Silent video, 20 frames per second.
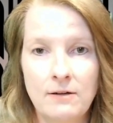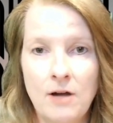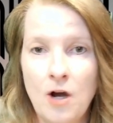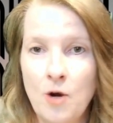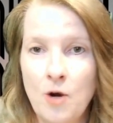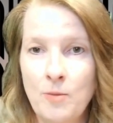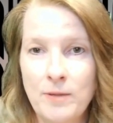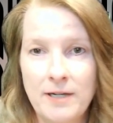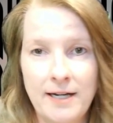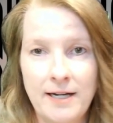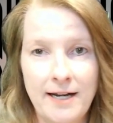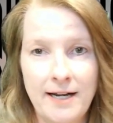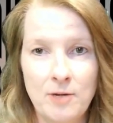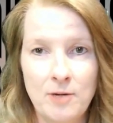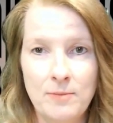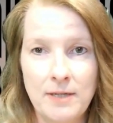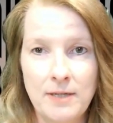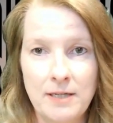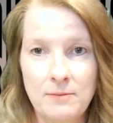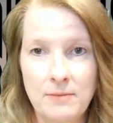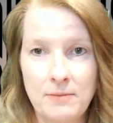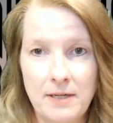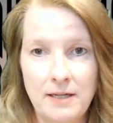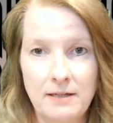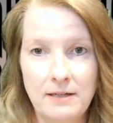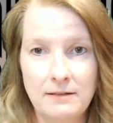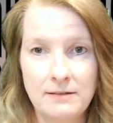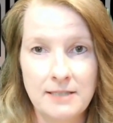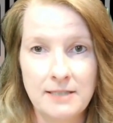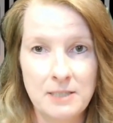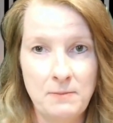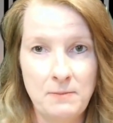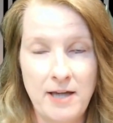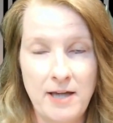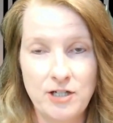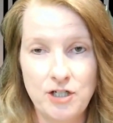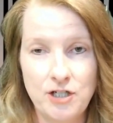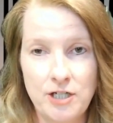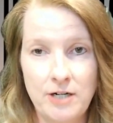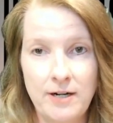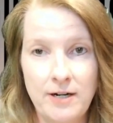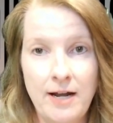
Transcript: opened an Airbnb this past year.